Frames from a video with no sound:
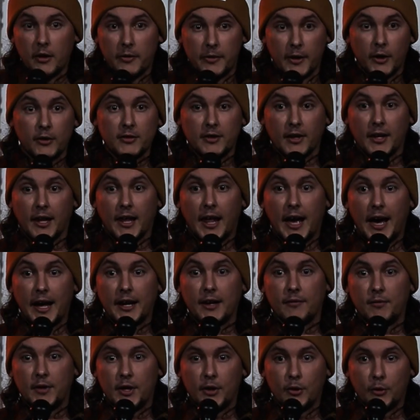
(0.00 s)
there's a lot
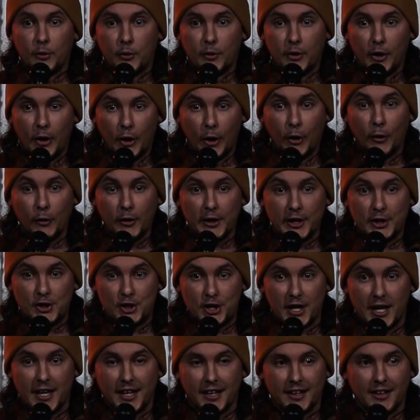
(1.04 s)
of you. Holy
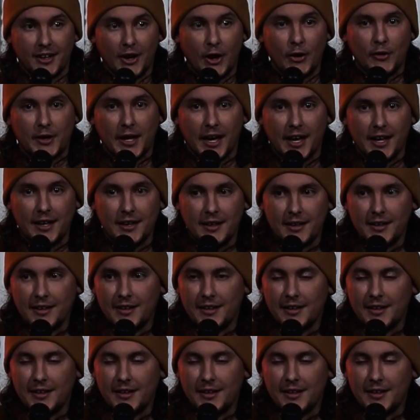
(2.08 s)
shit. Okay.